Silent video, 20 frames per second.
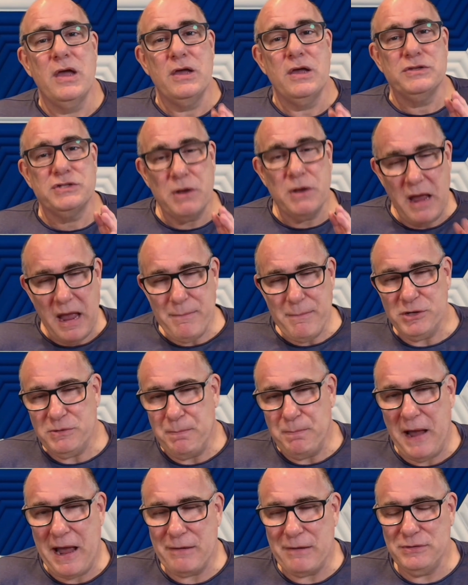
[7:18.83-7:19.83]
So how much
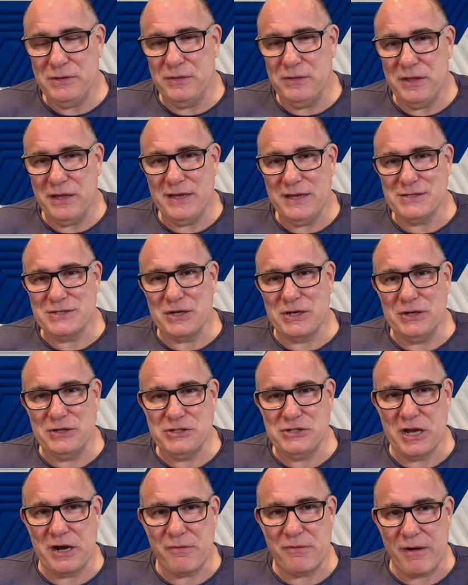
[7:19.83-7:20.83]
power do you think it's going to
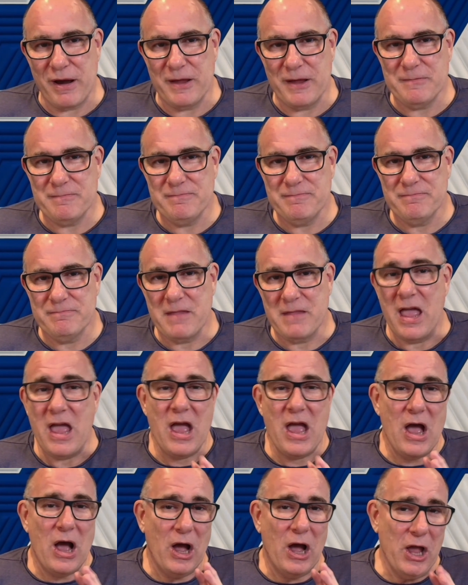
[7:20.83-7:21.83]
generate?
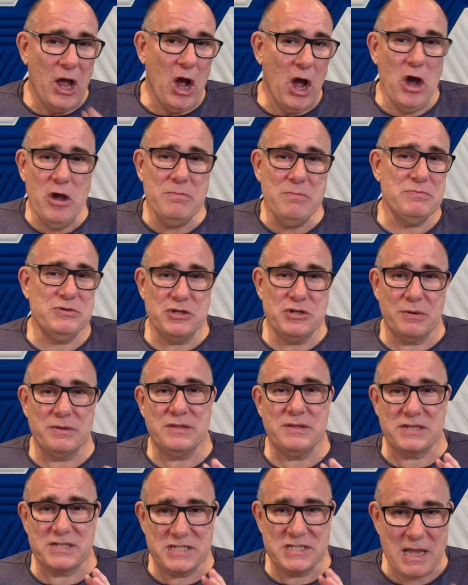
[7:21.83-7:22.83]
I hope
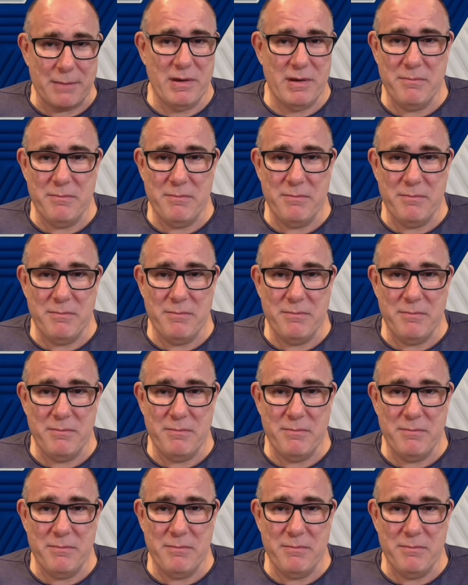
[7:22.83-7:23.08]
during the summer